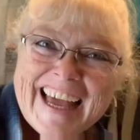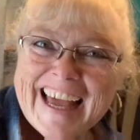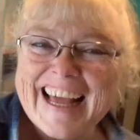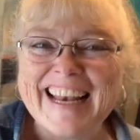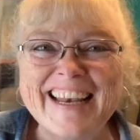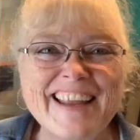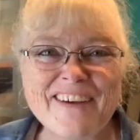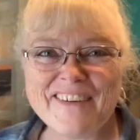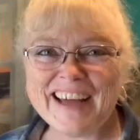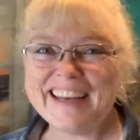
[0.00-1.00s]

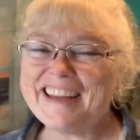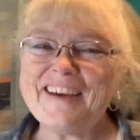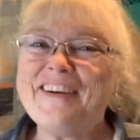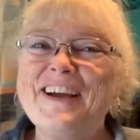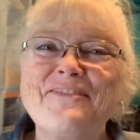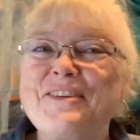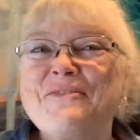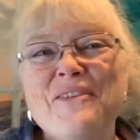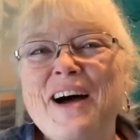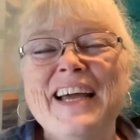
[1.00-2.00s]
Hello, hello
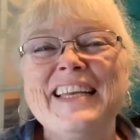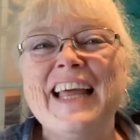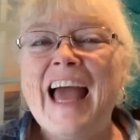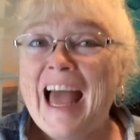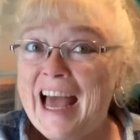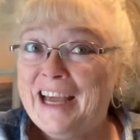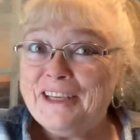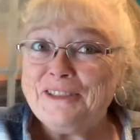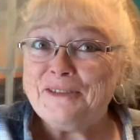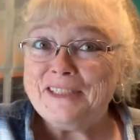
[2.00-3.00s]
everyone. How
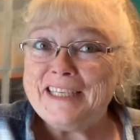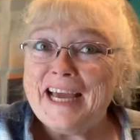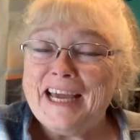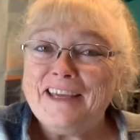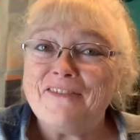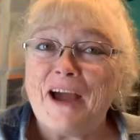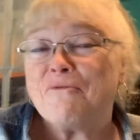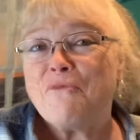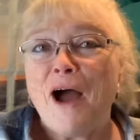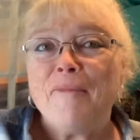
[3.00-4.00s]
you doing today? You've
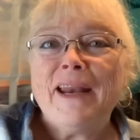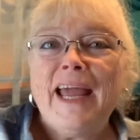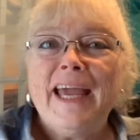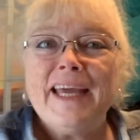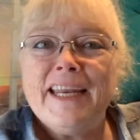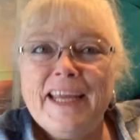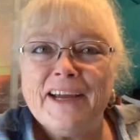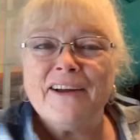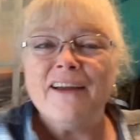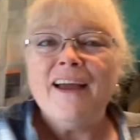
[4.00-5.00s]
got Robin Ann
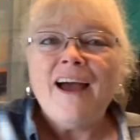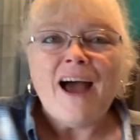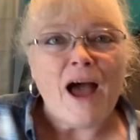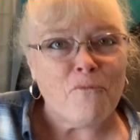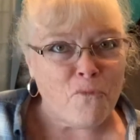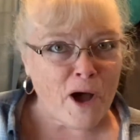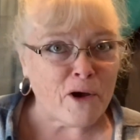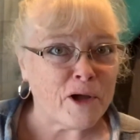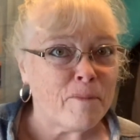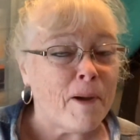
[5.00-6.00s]
here.
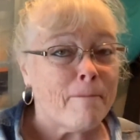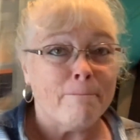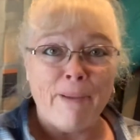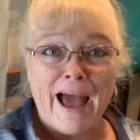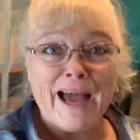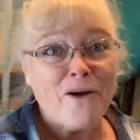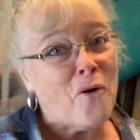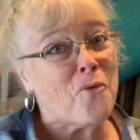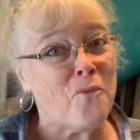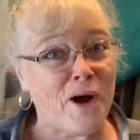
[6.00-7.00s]
Welcome back
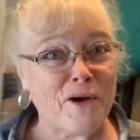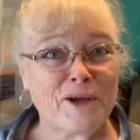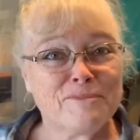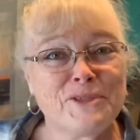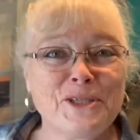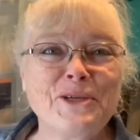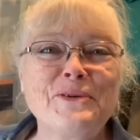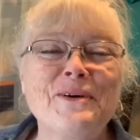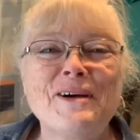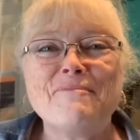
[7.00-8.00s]
or welcome
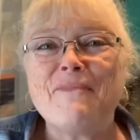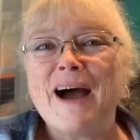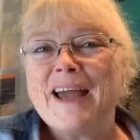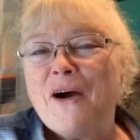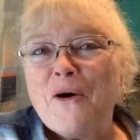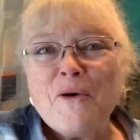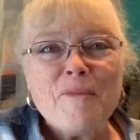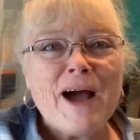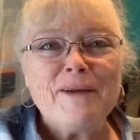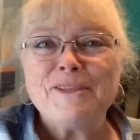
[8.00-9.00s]
to my home.
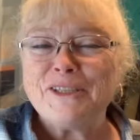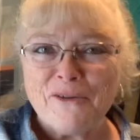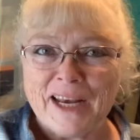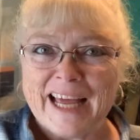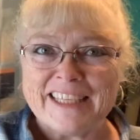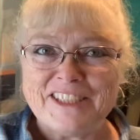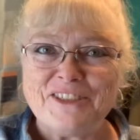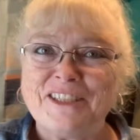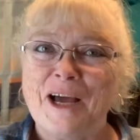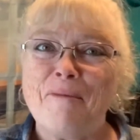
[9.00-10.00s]
I'm so glad that you
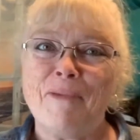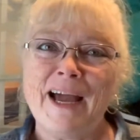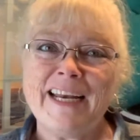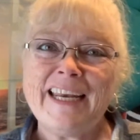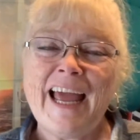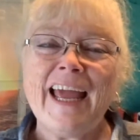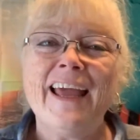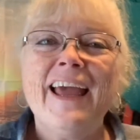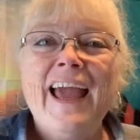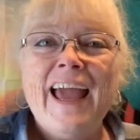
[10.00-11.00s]
stopped by today.
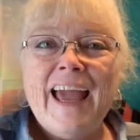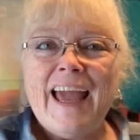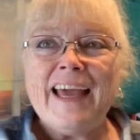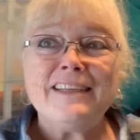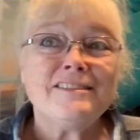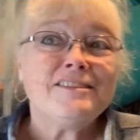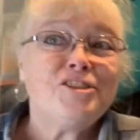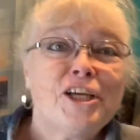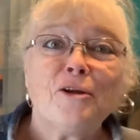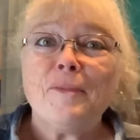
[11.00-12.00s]
And
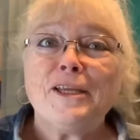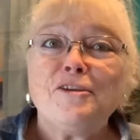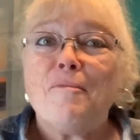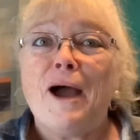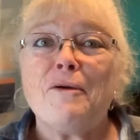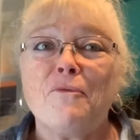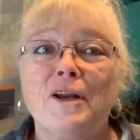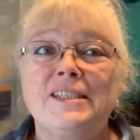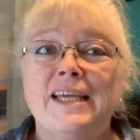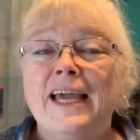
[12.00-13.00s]
gentlemen, you might want
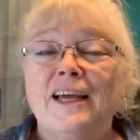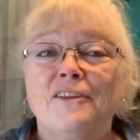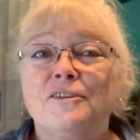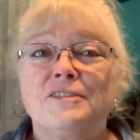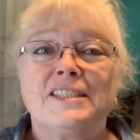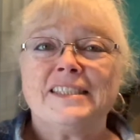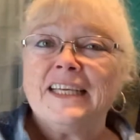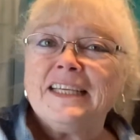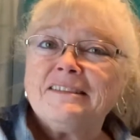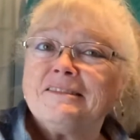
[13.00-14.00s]
to take a little
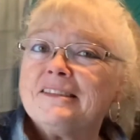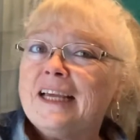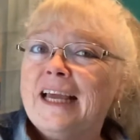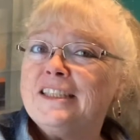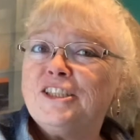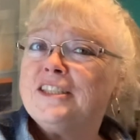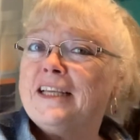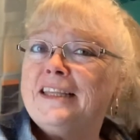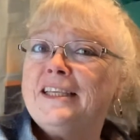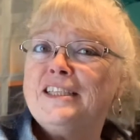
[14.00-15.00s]
seat and just
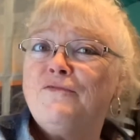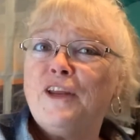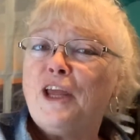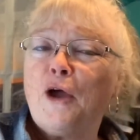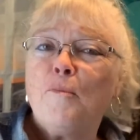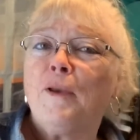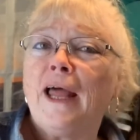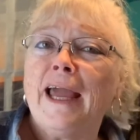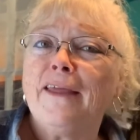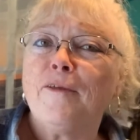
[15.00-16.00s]
let this video
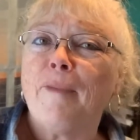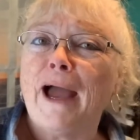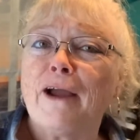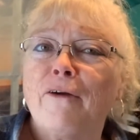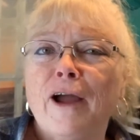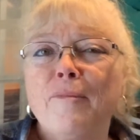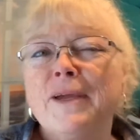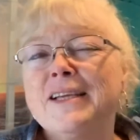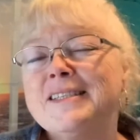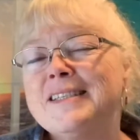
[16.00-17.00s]
play in the background
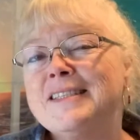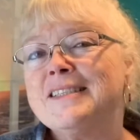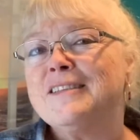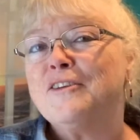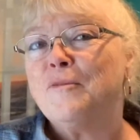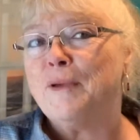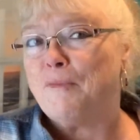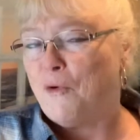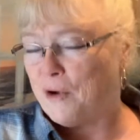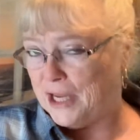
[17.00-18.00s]
because this is a little bit
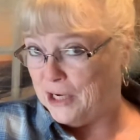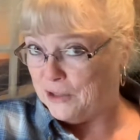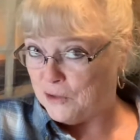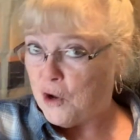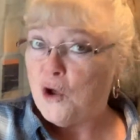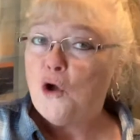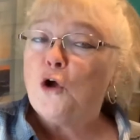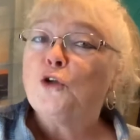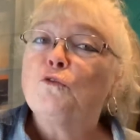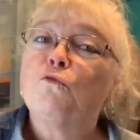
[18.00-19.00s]
more geared
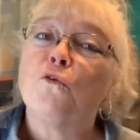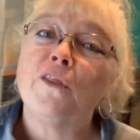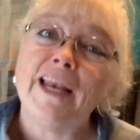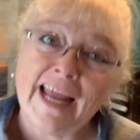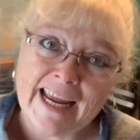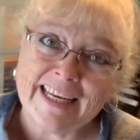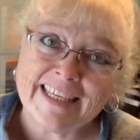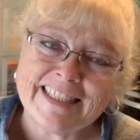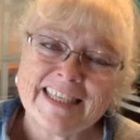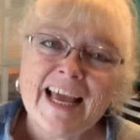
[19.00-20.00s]
for the
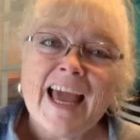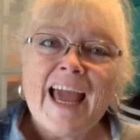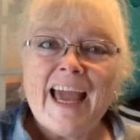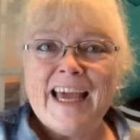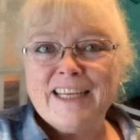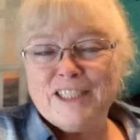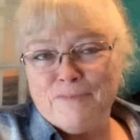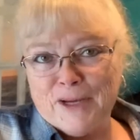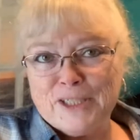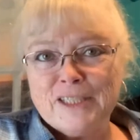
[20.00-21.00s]
ladies and
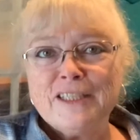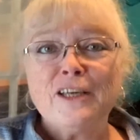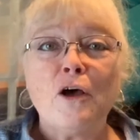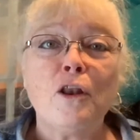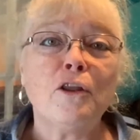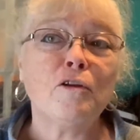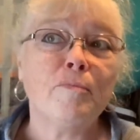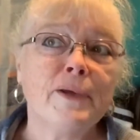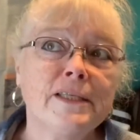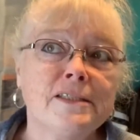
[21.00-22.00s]
especially the little
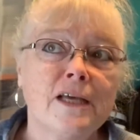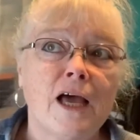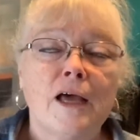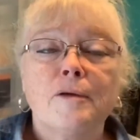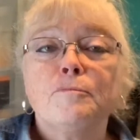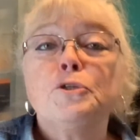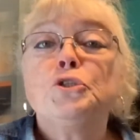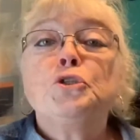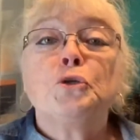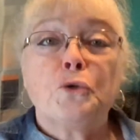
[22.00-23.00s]
bit uh,
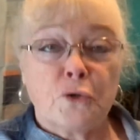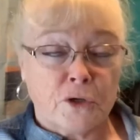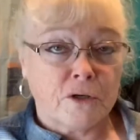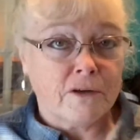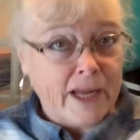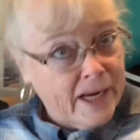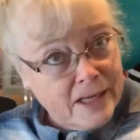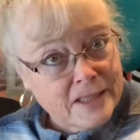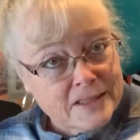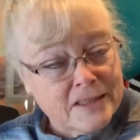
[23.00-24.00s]
mature
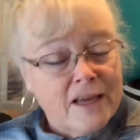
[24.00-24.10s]
ladies